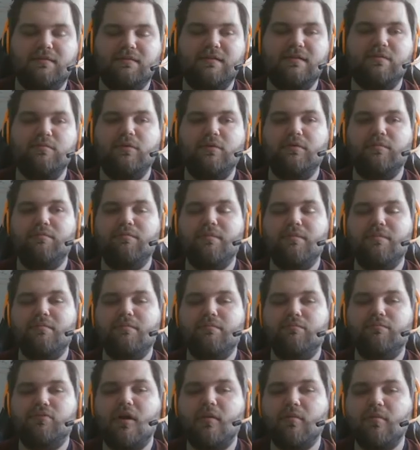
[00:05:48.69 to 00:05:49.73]
he will
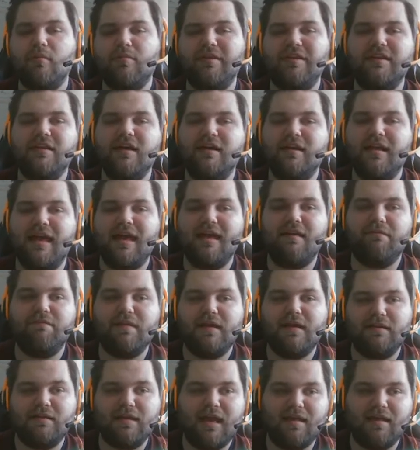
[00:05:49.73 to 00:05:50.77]
probably not have
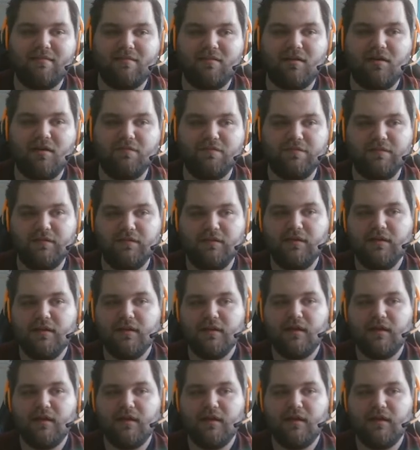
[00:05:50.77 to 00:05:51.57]
that as often,